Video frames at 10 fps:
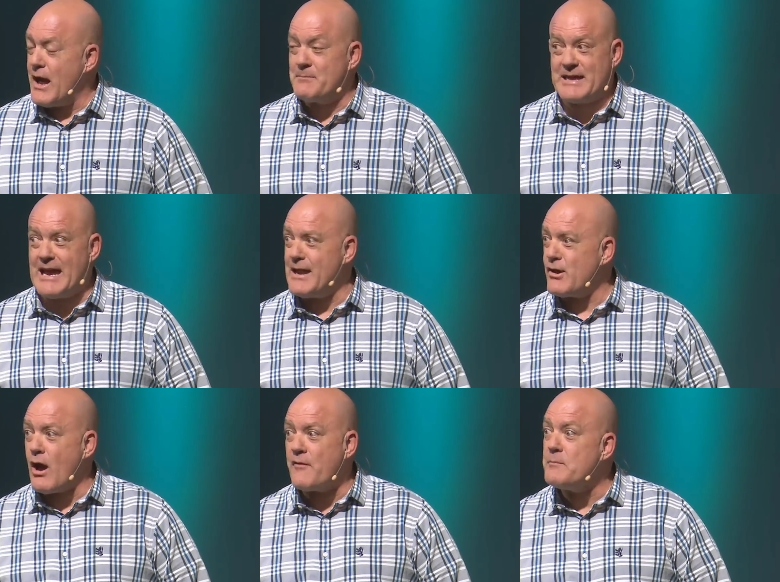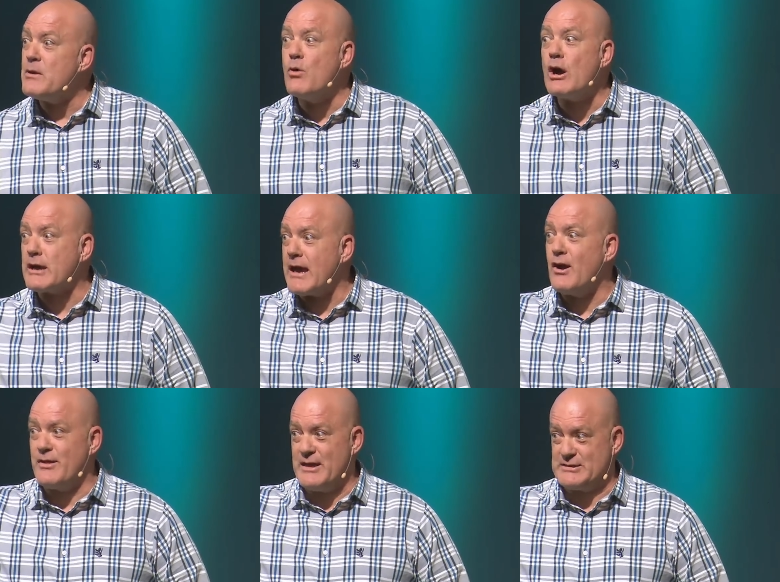and so I'm telling you, I've been
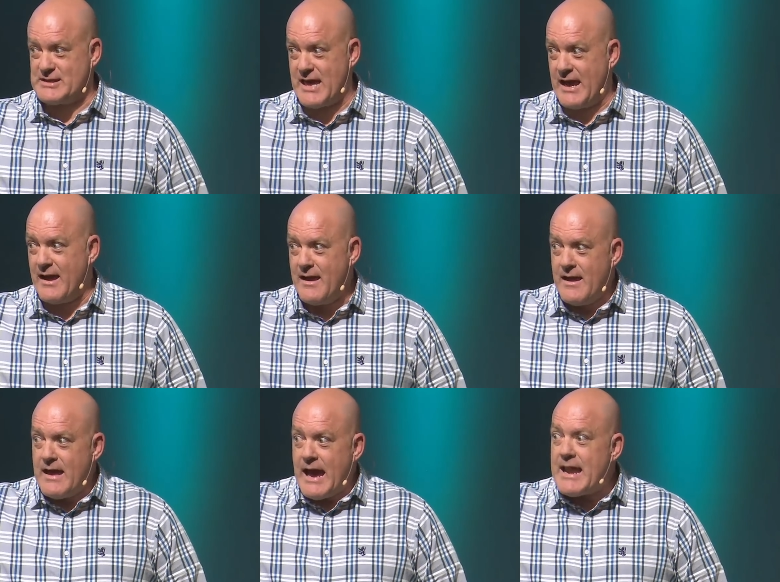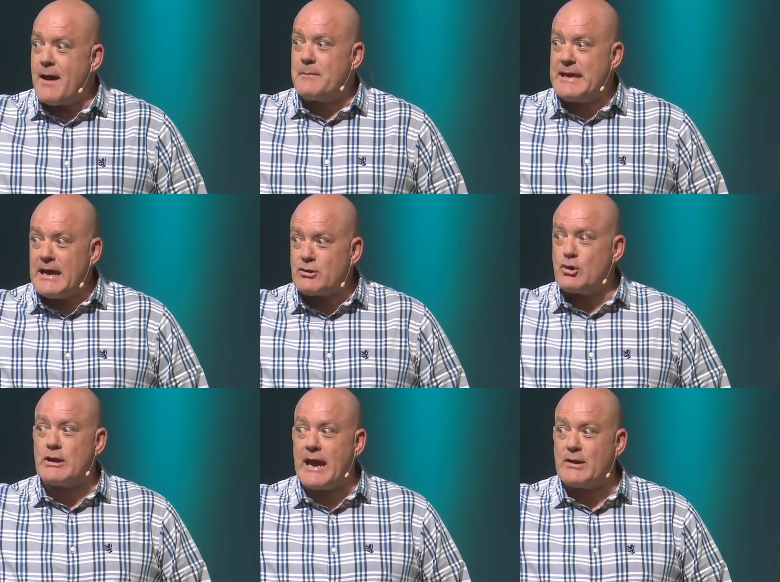working on this thing. And I'm here
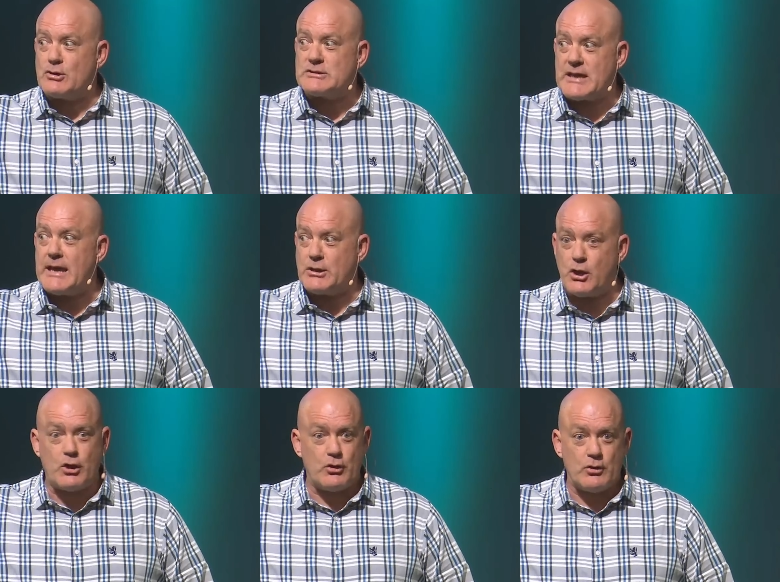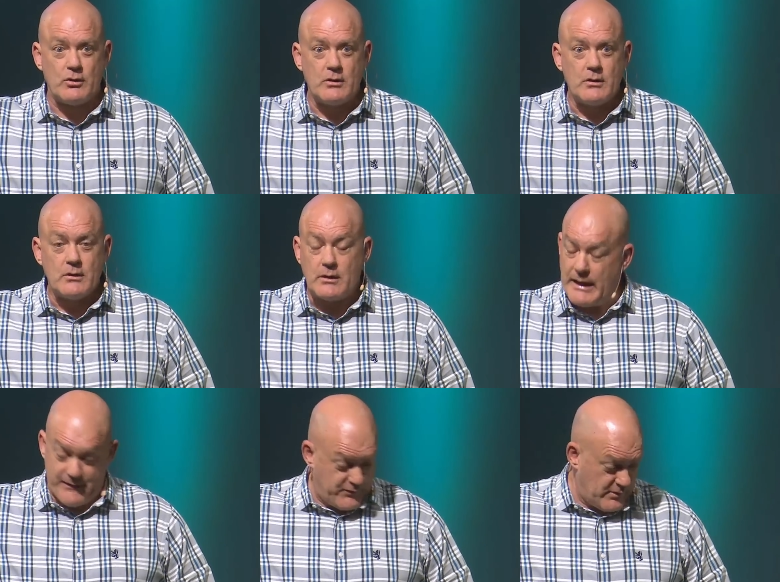today to say to you,
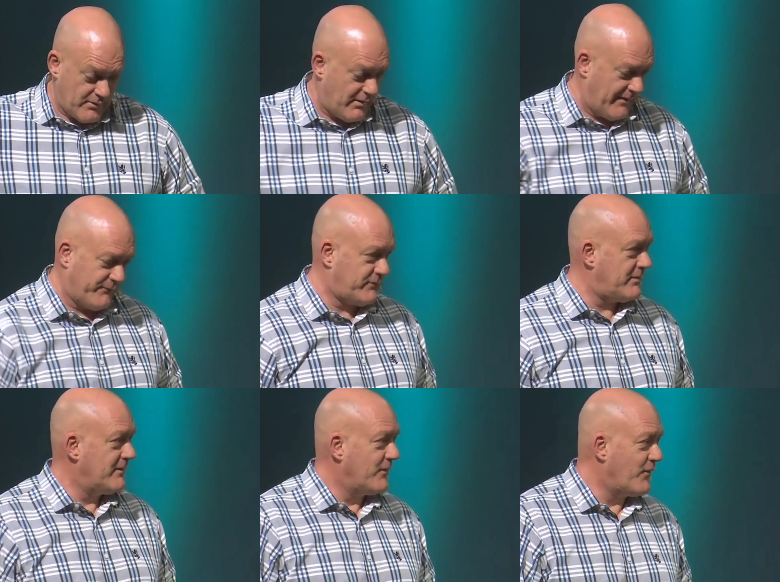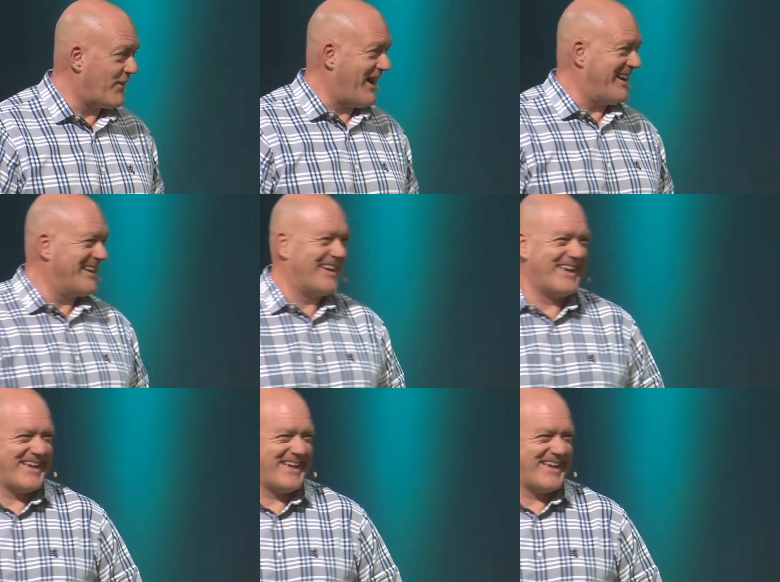I haven't arrived. All right.